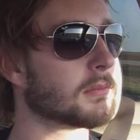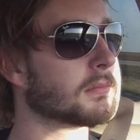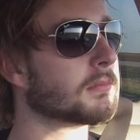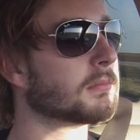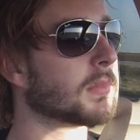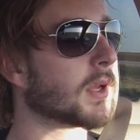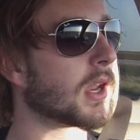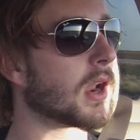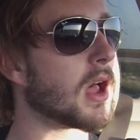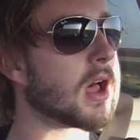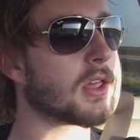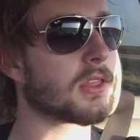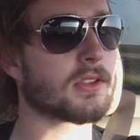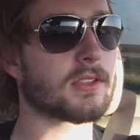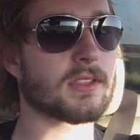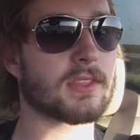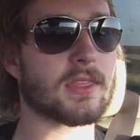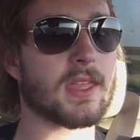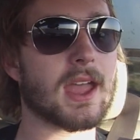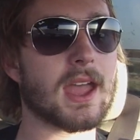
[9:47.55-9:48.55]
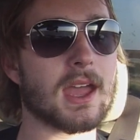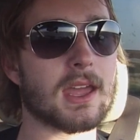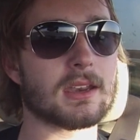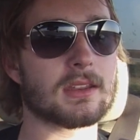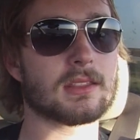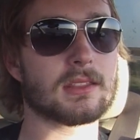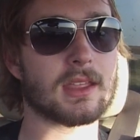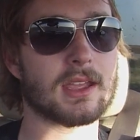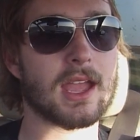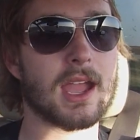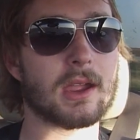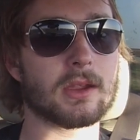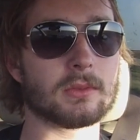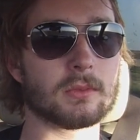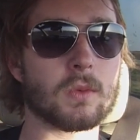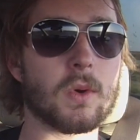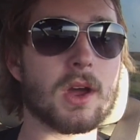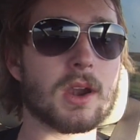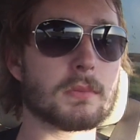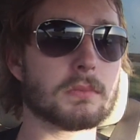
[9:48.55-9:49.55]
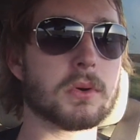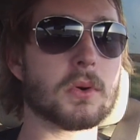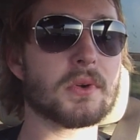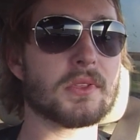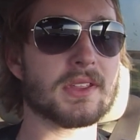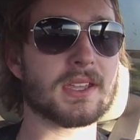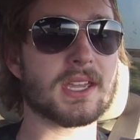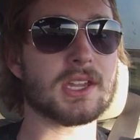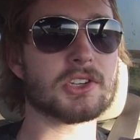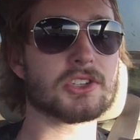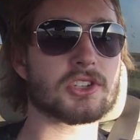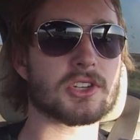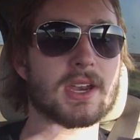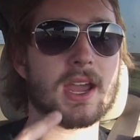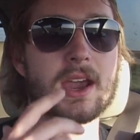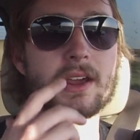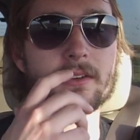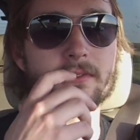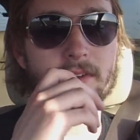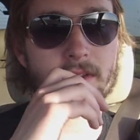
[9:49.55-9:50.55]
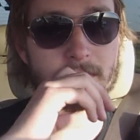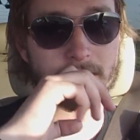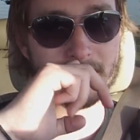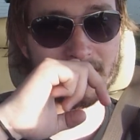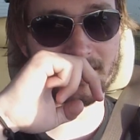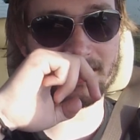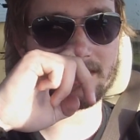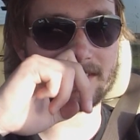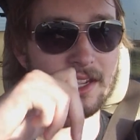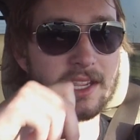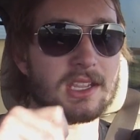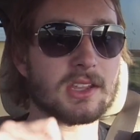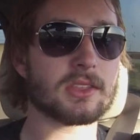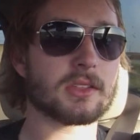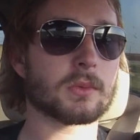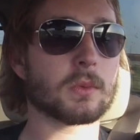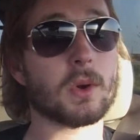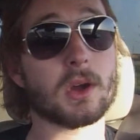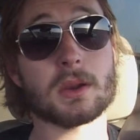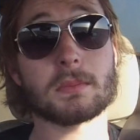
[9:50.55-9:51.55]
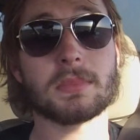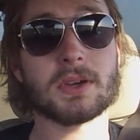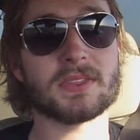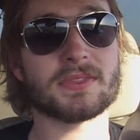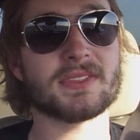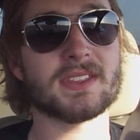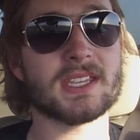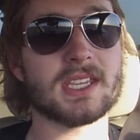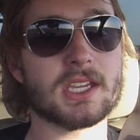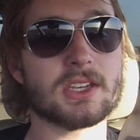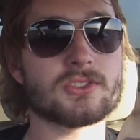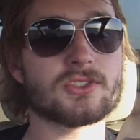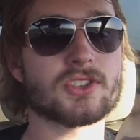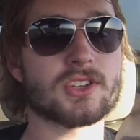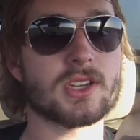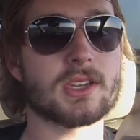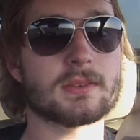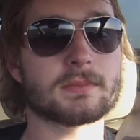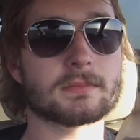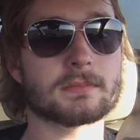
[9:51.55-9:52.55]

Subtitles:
But other than that, I want to pull the engine out of it because I either want to put the engine,